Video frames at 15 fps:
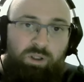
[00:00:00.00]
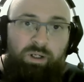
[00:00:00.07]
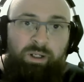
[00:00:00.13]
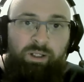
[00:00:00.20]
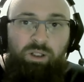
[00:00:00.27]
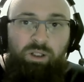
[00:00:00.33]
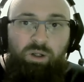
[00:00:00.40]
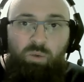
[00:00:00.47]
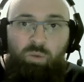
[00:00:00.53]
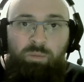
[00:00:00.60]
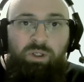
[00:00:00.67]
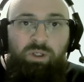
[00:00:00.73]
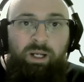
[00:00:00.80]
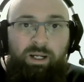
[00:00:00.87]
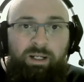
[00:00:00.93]
like, when
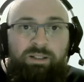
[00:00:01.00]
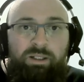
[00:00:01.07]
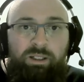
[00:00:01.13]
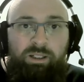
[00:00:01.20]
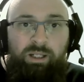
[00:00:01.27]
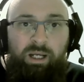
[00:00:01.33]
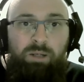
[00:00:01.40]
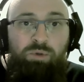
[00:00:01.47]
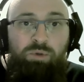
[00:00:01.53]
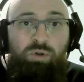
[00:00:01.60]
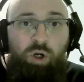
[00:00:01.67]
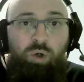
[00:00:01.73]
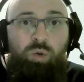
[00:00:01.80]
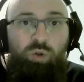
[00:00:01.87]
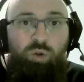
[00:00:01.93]
we get into the game, you
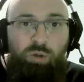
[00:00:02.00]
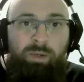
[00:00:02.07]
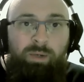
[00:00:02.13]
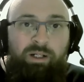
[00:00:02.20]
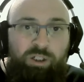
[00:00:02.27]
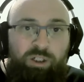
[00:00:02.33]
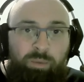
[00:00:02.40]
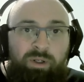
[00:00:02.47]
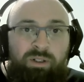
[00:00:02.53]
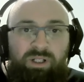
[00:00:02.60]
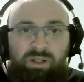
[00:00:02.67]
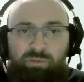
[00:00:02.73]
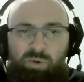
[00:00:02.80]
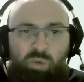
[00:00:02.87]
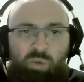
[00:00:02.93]
know who your matchup is
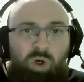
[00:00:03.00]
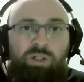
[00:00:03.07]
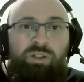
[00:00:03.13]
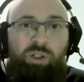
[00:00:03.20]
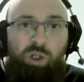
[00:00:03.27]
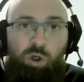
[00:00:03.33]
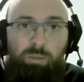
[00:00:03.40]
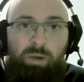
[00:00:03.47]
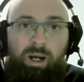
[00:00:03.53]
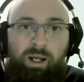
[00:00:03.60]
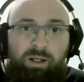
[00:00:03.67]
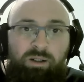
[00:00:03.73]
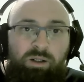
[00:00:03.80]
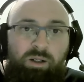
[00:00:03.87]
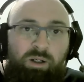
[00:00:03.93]
if we were to go
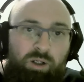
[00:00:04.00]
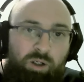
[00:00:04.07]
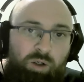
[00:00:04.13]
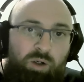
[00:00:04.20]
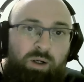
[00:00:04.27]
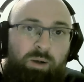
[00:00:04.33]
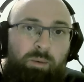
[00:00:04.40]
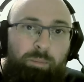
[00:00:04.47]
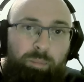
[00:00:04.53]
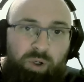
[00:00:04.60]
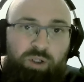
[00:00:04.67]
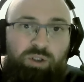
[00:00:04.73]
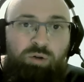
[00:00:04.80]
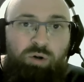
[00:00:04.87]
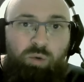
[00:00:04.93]
man,
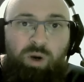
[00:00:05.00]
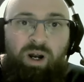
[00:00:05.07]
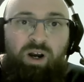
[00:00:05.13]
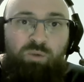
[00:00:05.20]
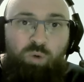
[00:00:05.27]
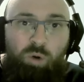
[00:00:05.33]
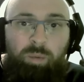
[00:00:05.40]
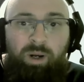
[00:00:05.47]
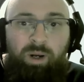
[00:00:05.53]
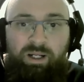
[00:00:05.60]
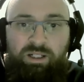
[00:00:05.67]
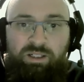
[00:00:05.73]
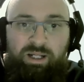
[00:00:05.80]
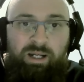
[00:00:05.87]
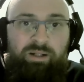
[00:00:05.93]
but you're aware of what
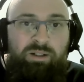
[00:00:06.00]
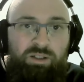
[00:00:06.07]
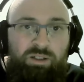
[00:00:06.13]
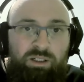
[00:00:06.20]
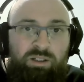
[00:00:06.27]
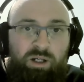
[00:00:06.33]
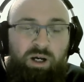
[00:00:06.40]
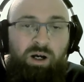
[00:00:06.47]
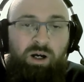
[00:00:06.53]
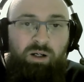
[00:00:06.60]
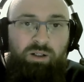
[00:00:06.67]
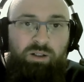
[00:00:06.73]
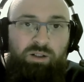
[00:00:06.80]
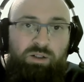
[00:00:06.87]
players' tendencies are.